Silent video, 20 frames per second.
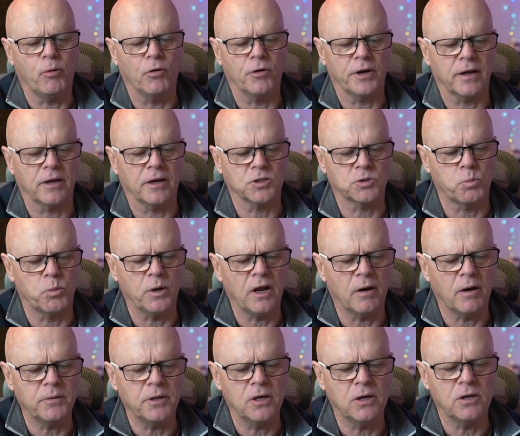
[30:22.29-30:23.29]
port in because when
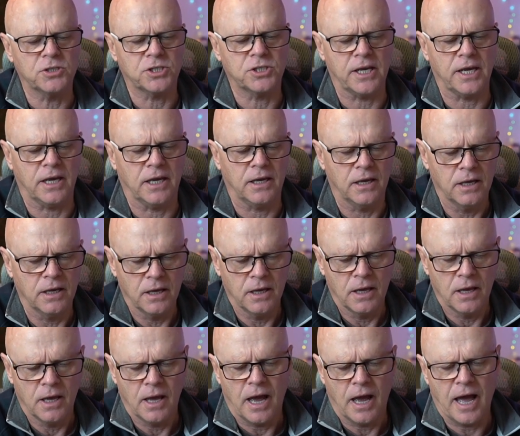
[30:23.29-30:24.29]
I'm using
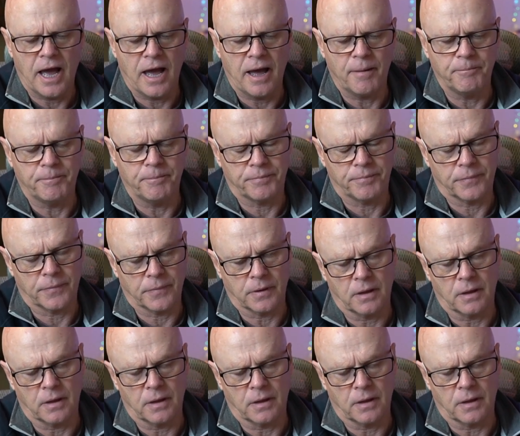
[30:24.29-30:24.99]
um,